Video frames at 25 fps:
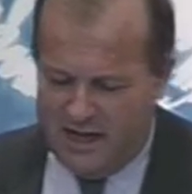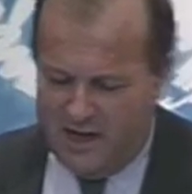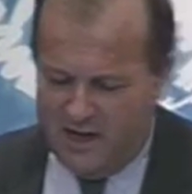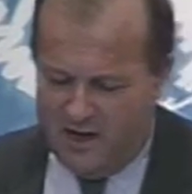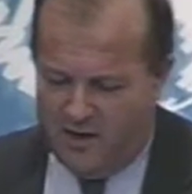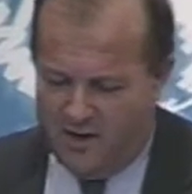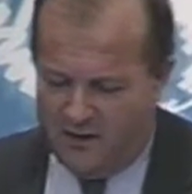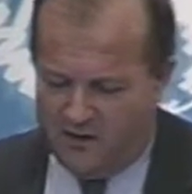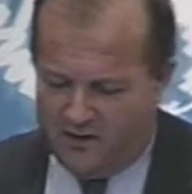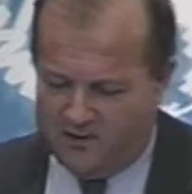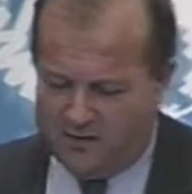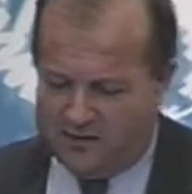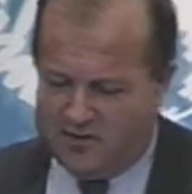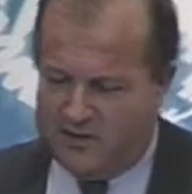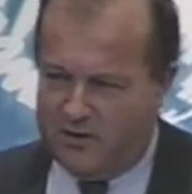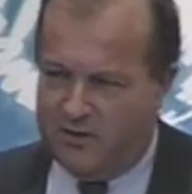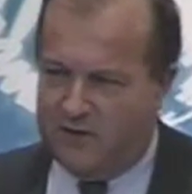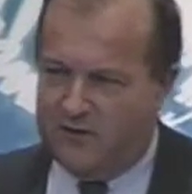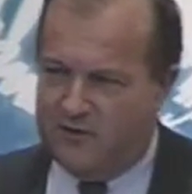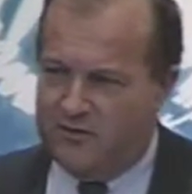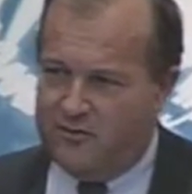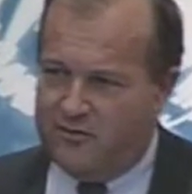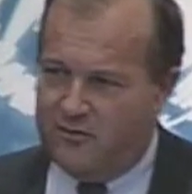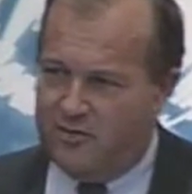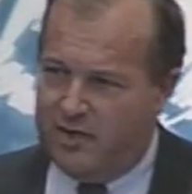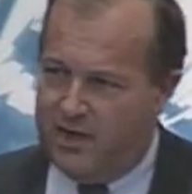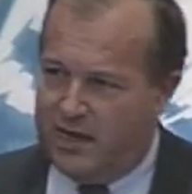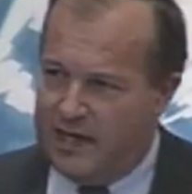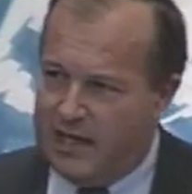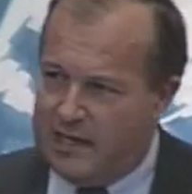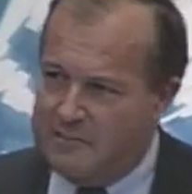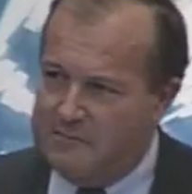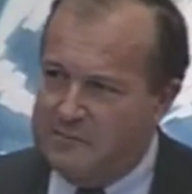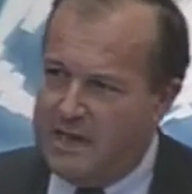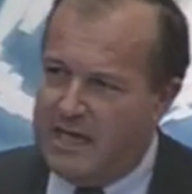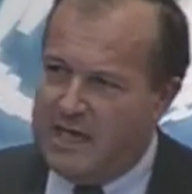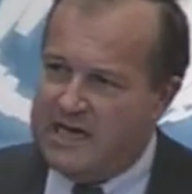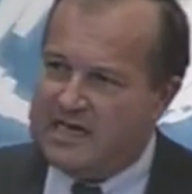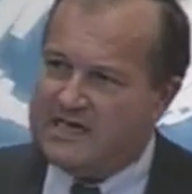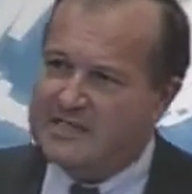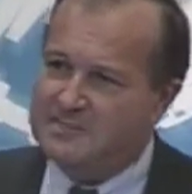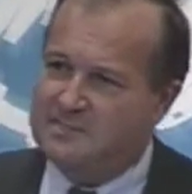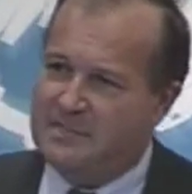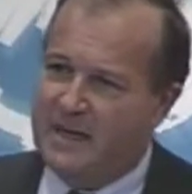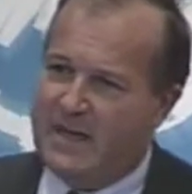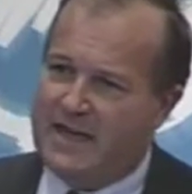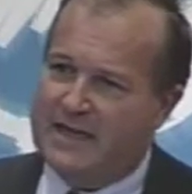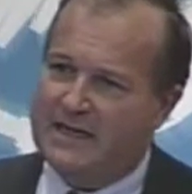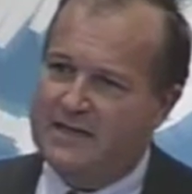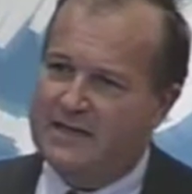Also,
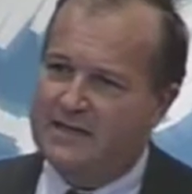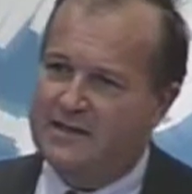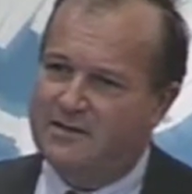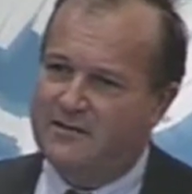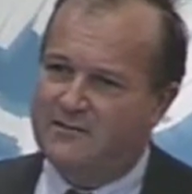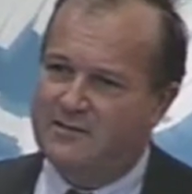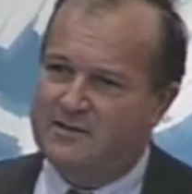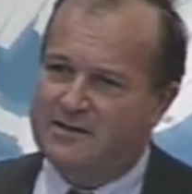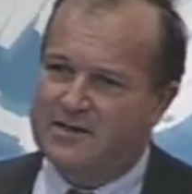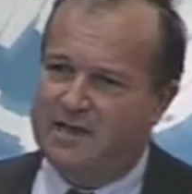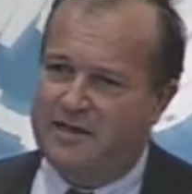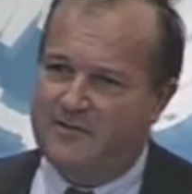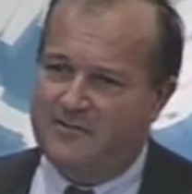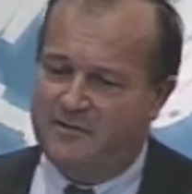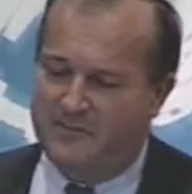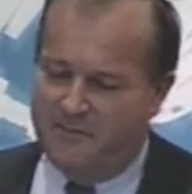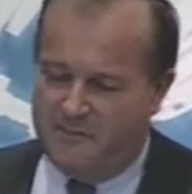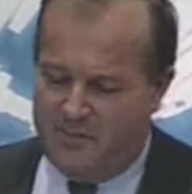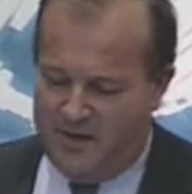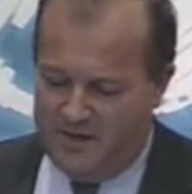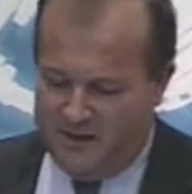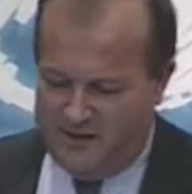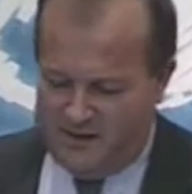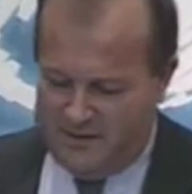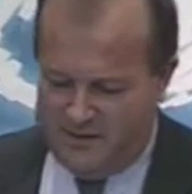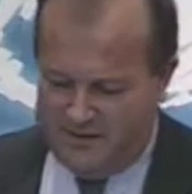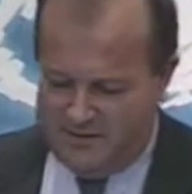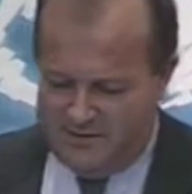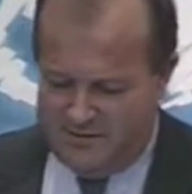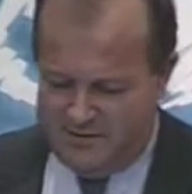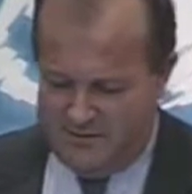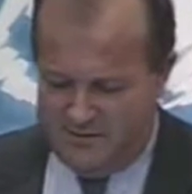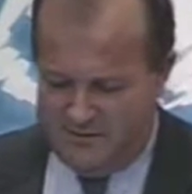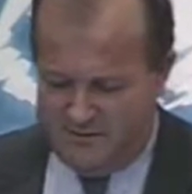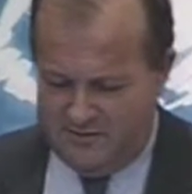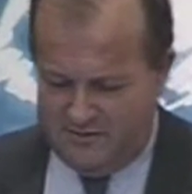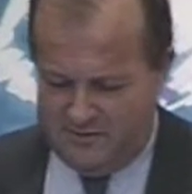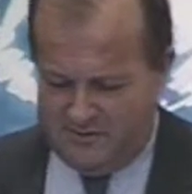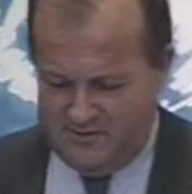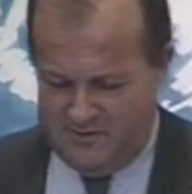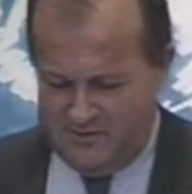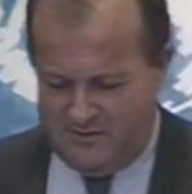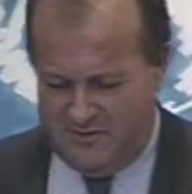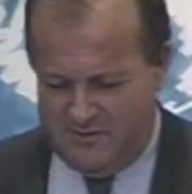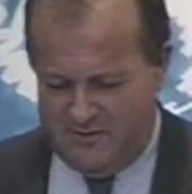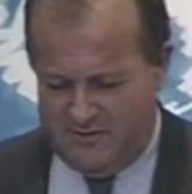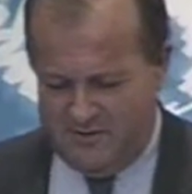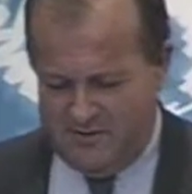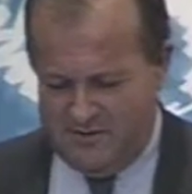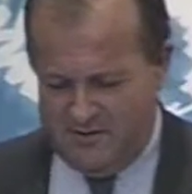expand the type of markets you want to
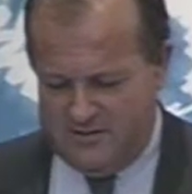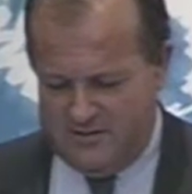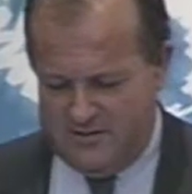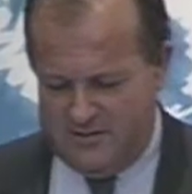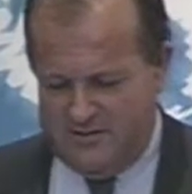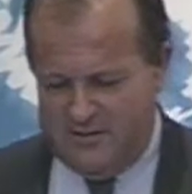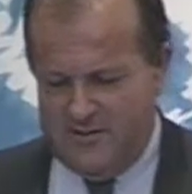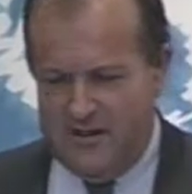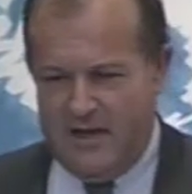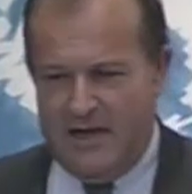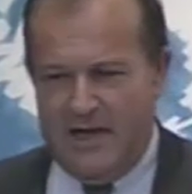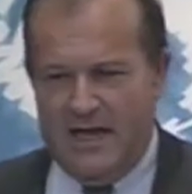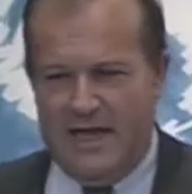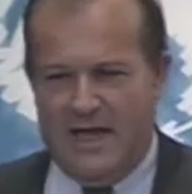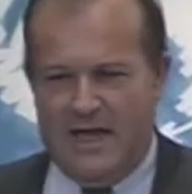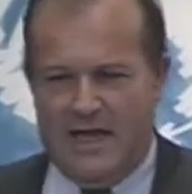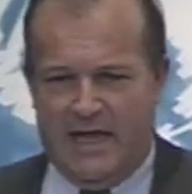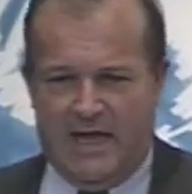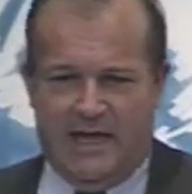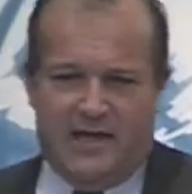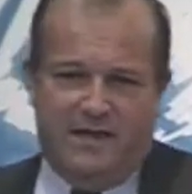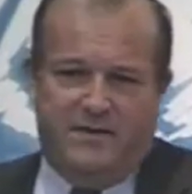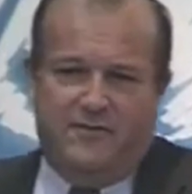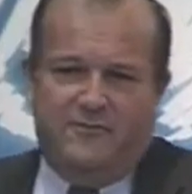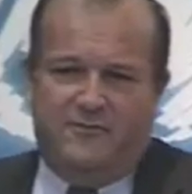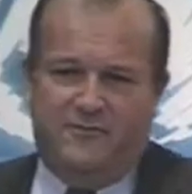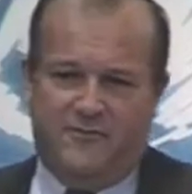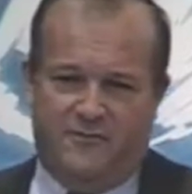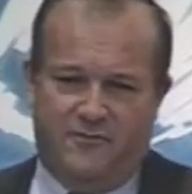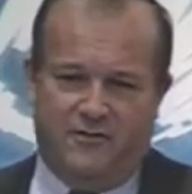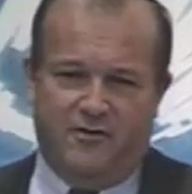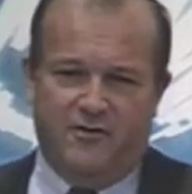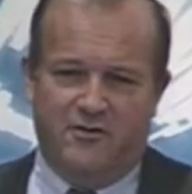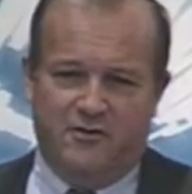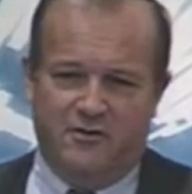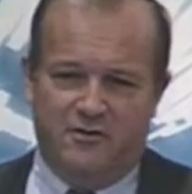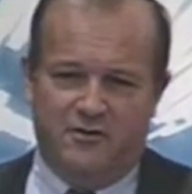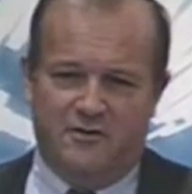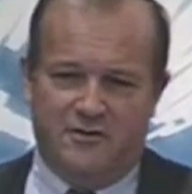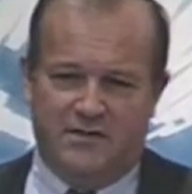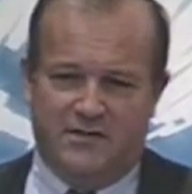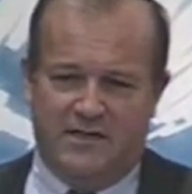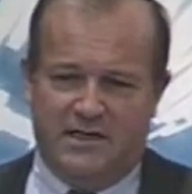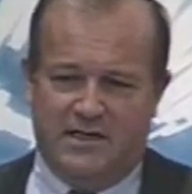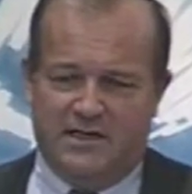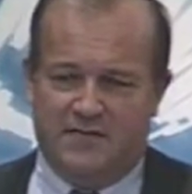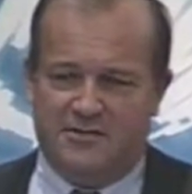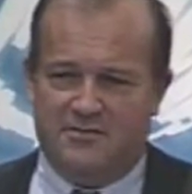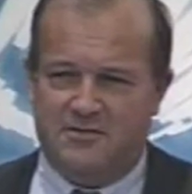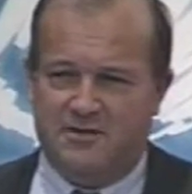go into and focus
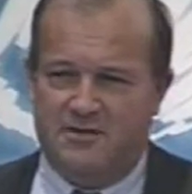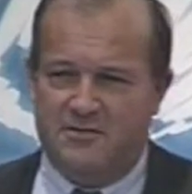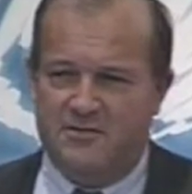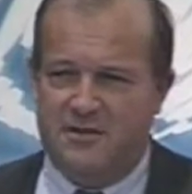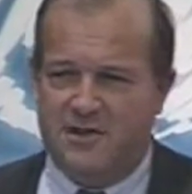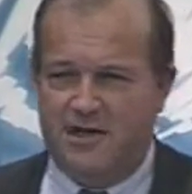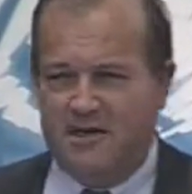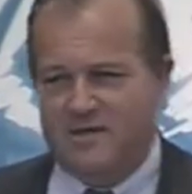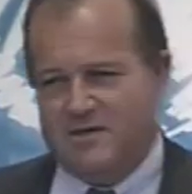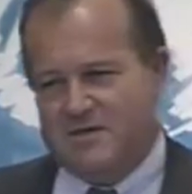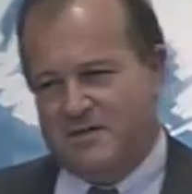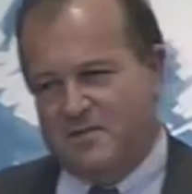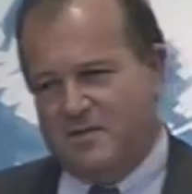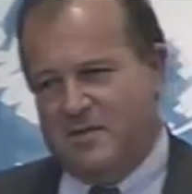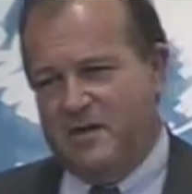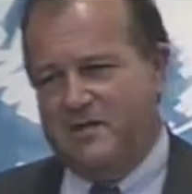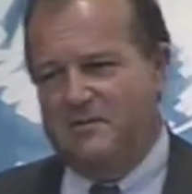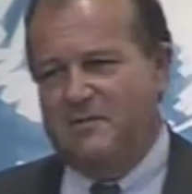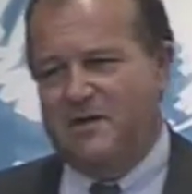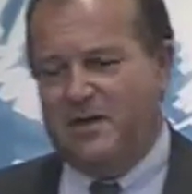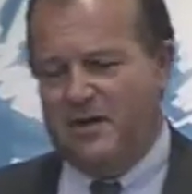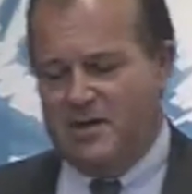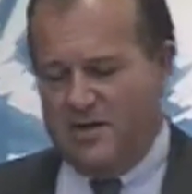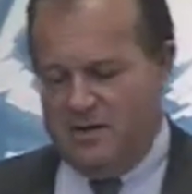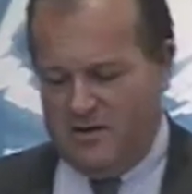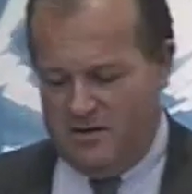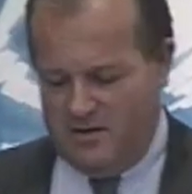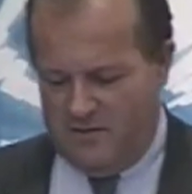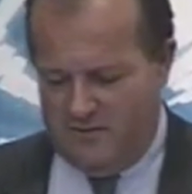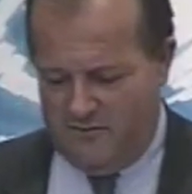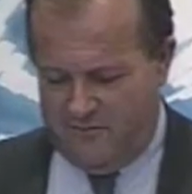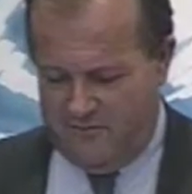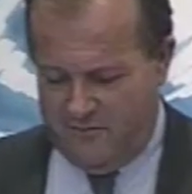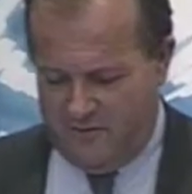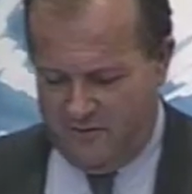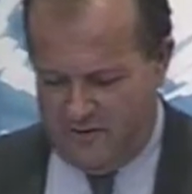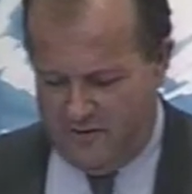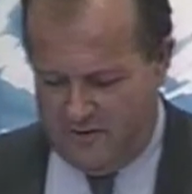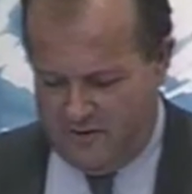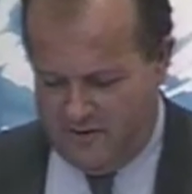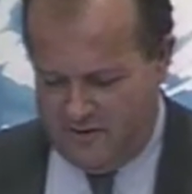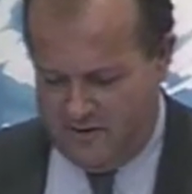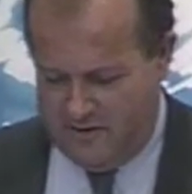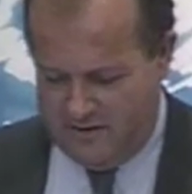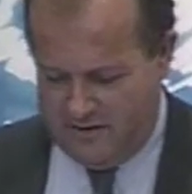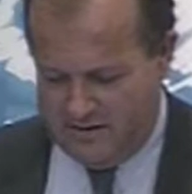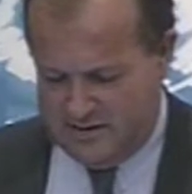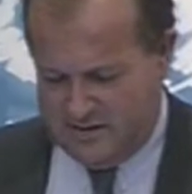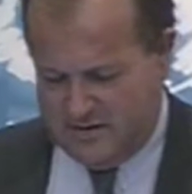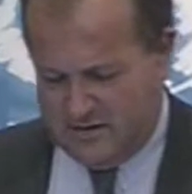extremely and mainly on the
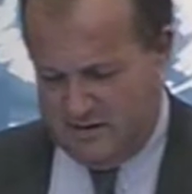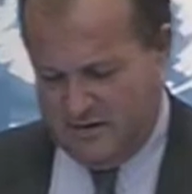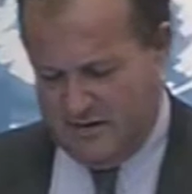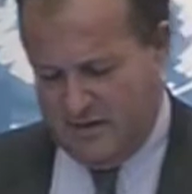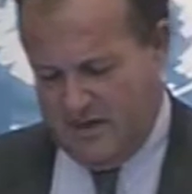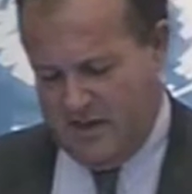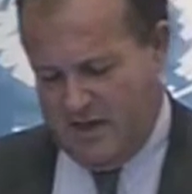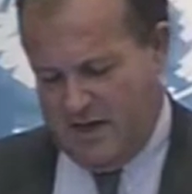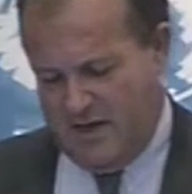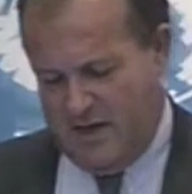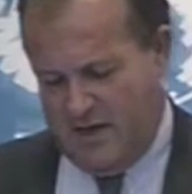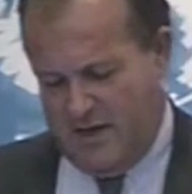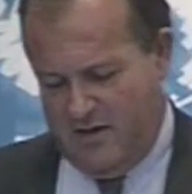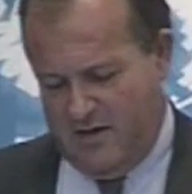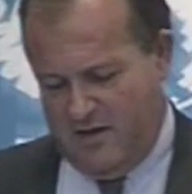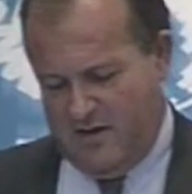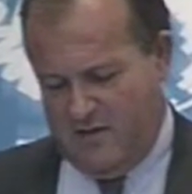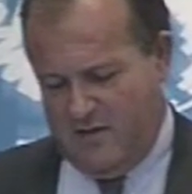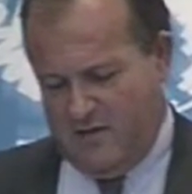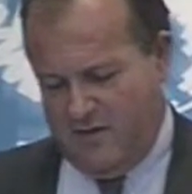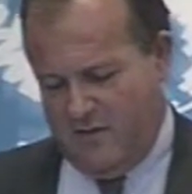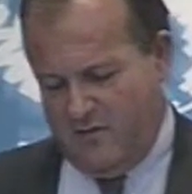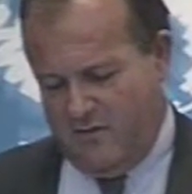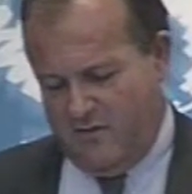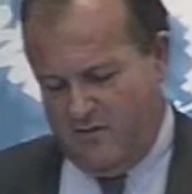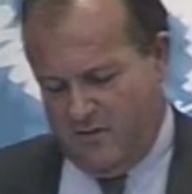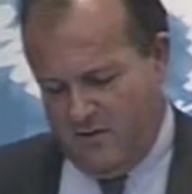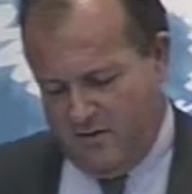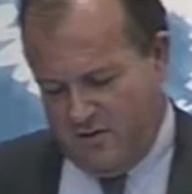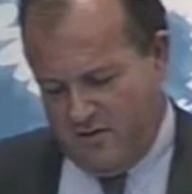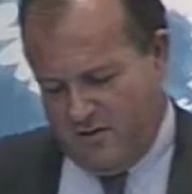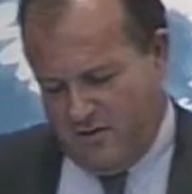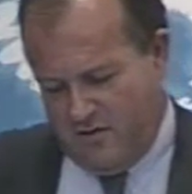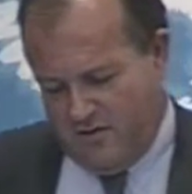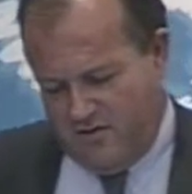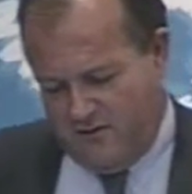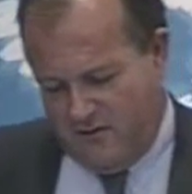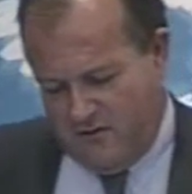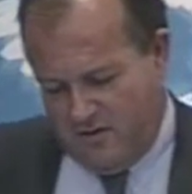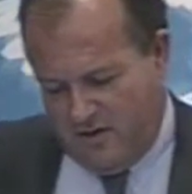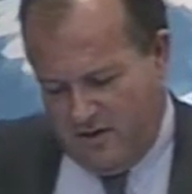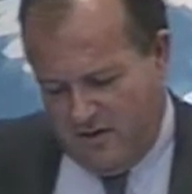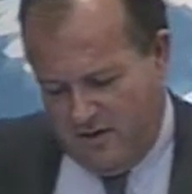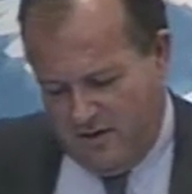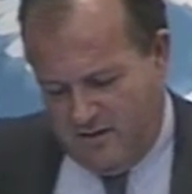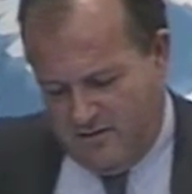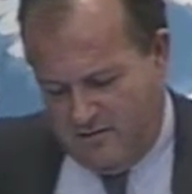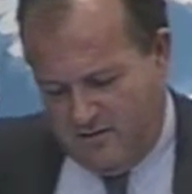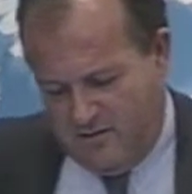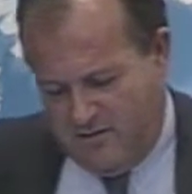corporate side, work on the
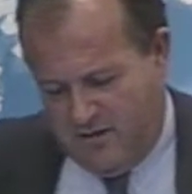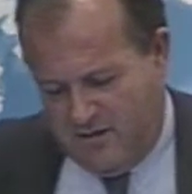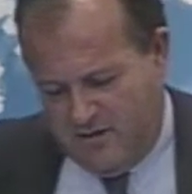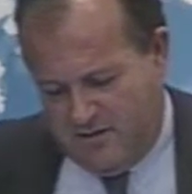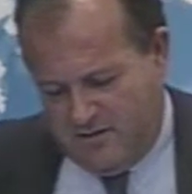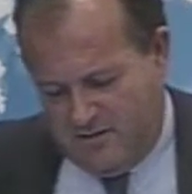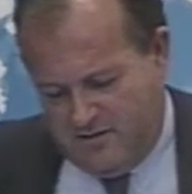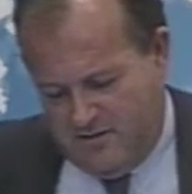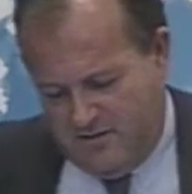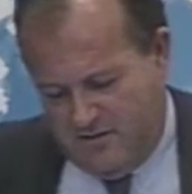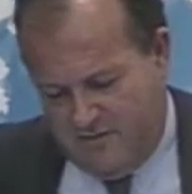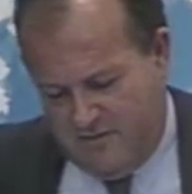client retention.